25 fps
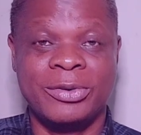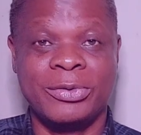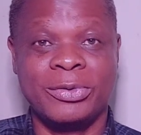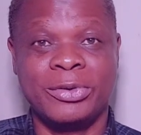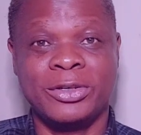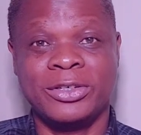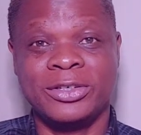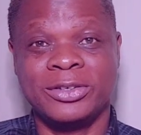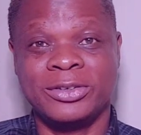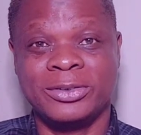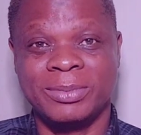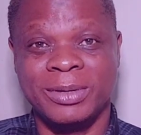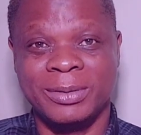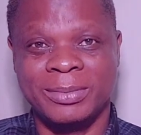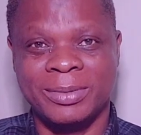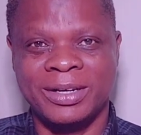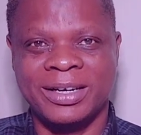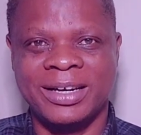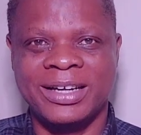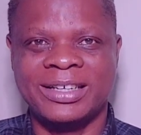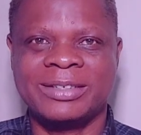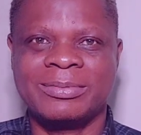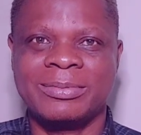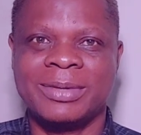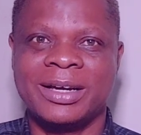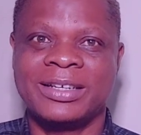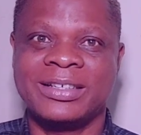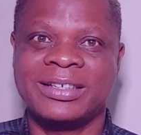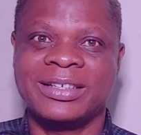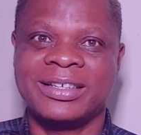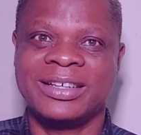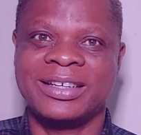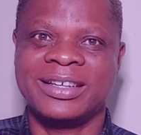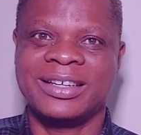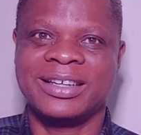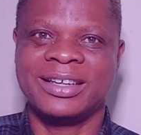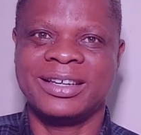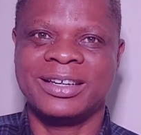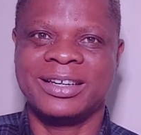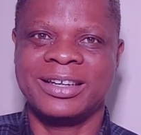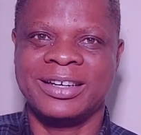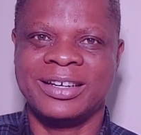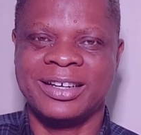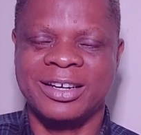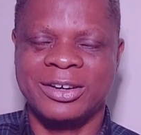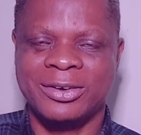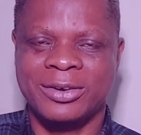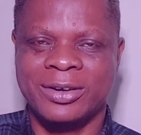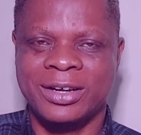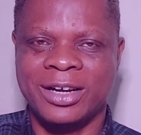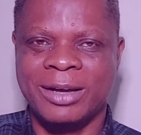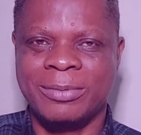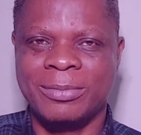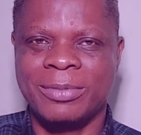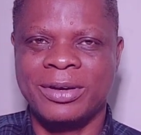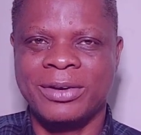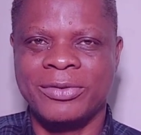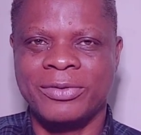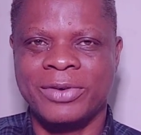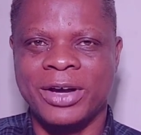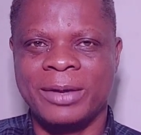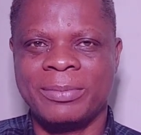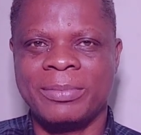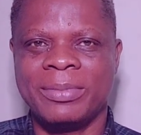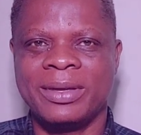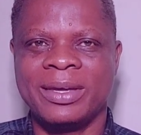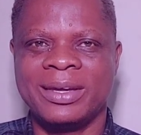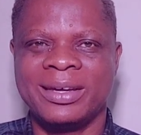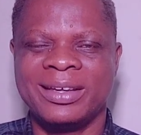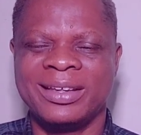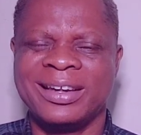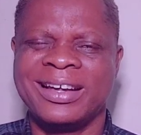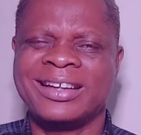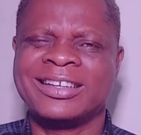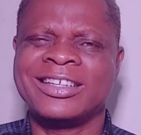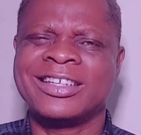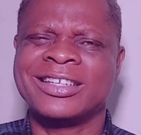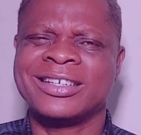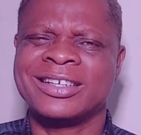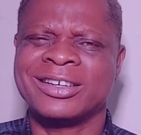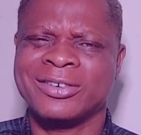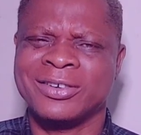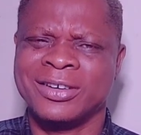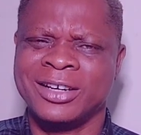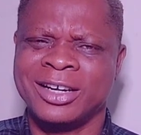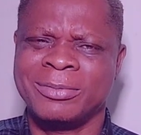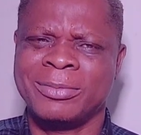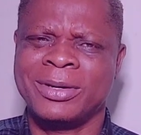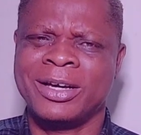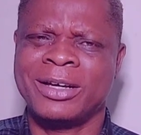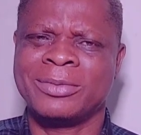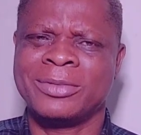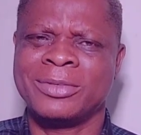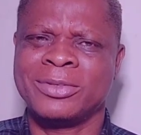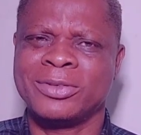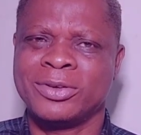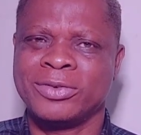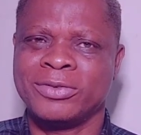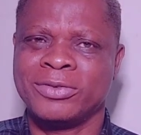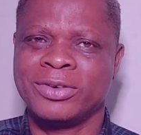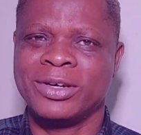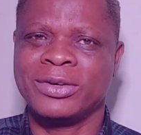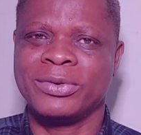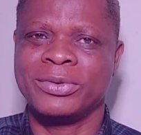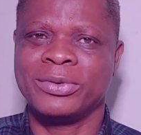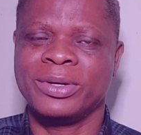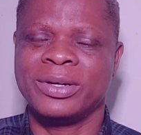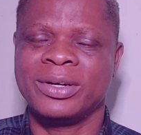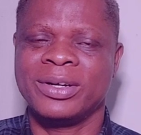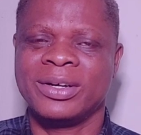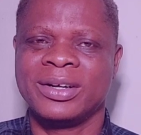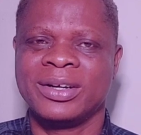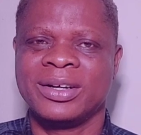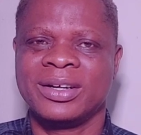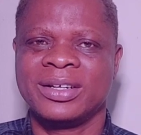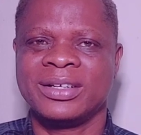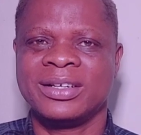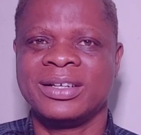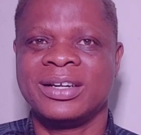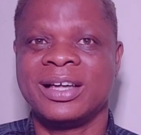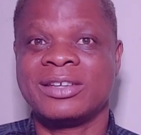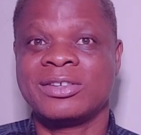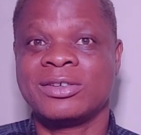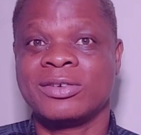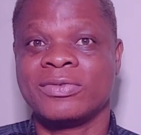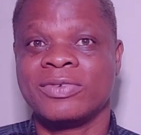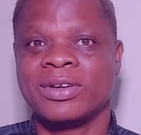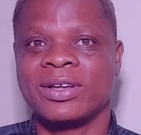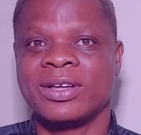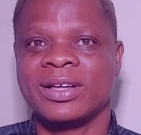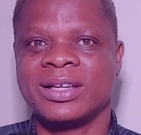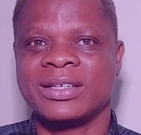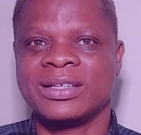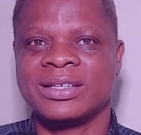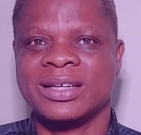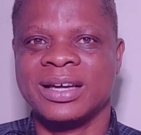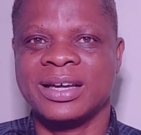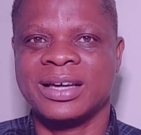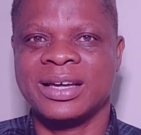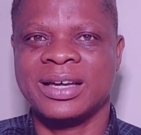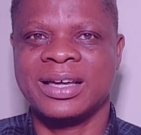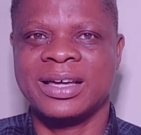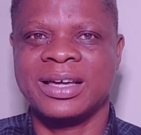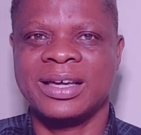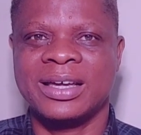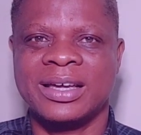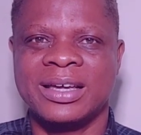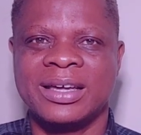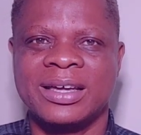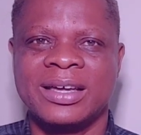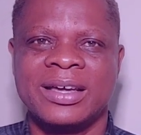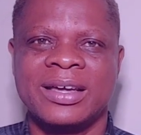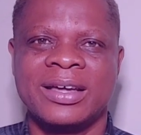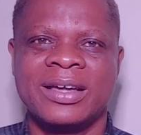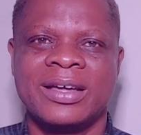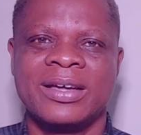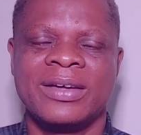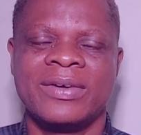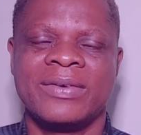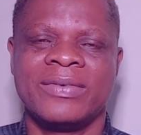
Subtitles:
And we should remember that he's managing a record label, YBNL, and his record label have been doing very well. The likes of Asake,